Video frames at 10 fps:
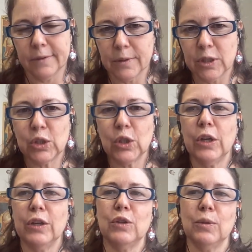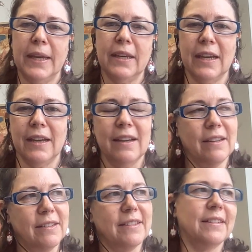We're not going to make a,
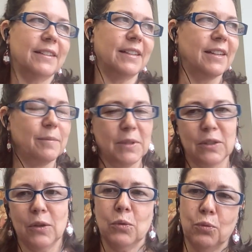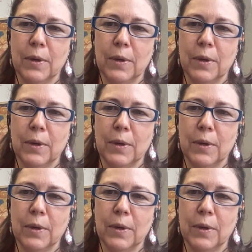um, you know,